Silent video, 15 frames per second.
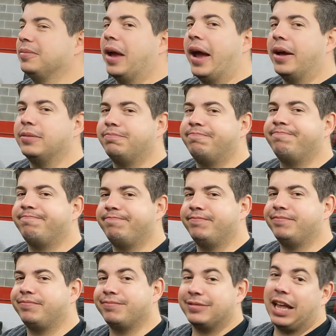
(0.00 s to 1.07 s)
Yeah.
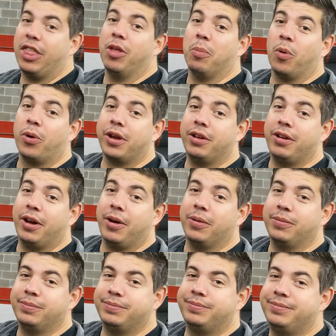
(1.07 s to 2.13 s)
The more you know.